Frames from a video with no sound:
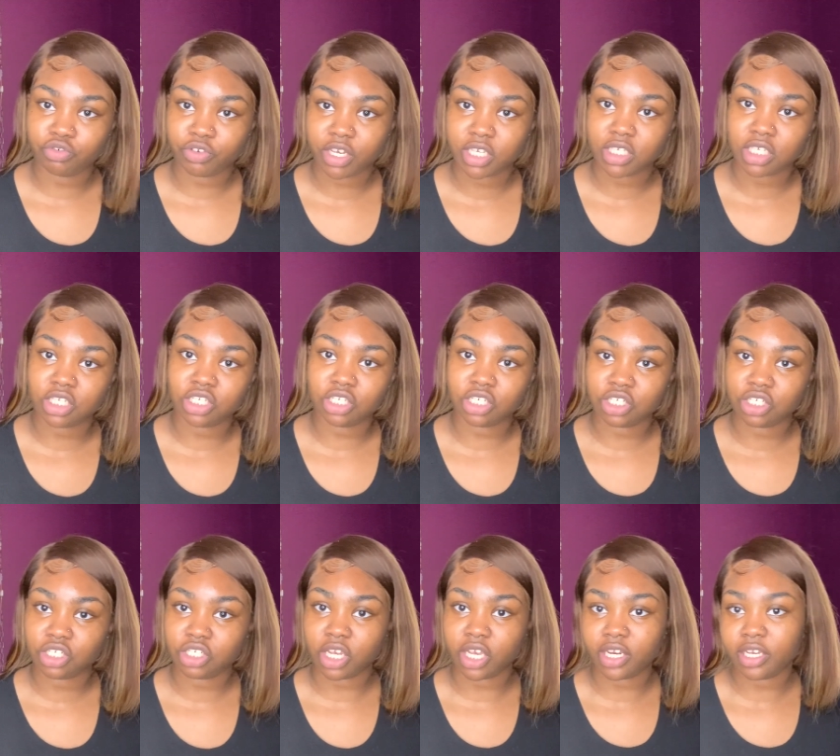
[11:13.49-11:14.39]
it just
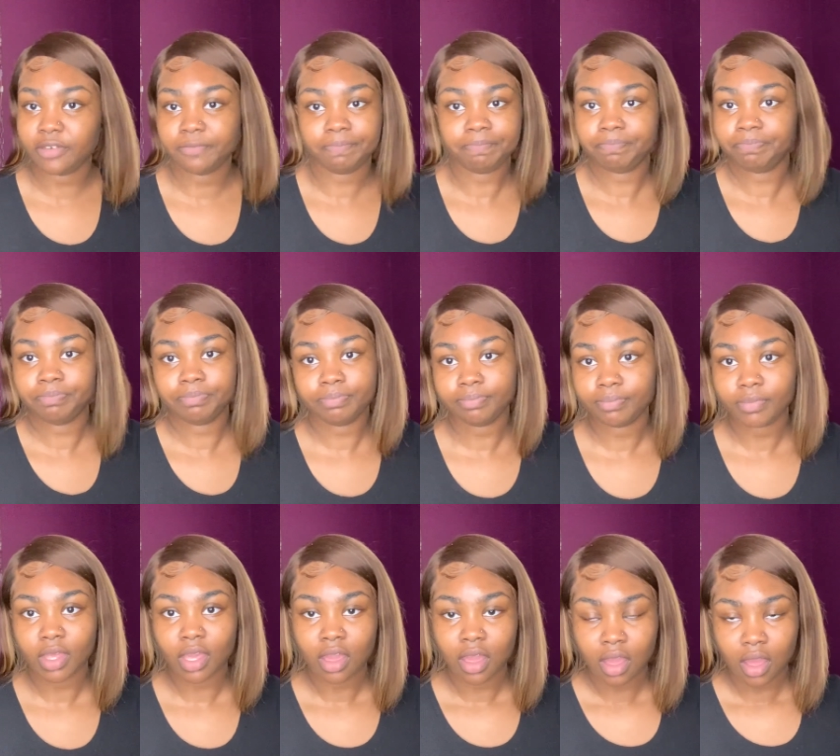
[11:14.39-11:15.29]
shedded
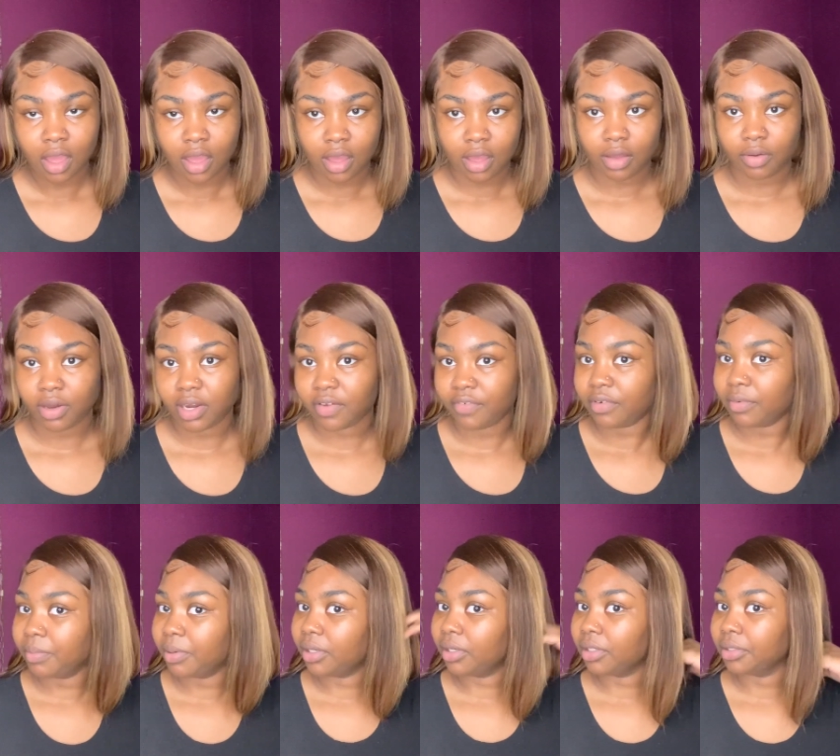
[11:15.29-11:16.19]
or whatever. But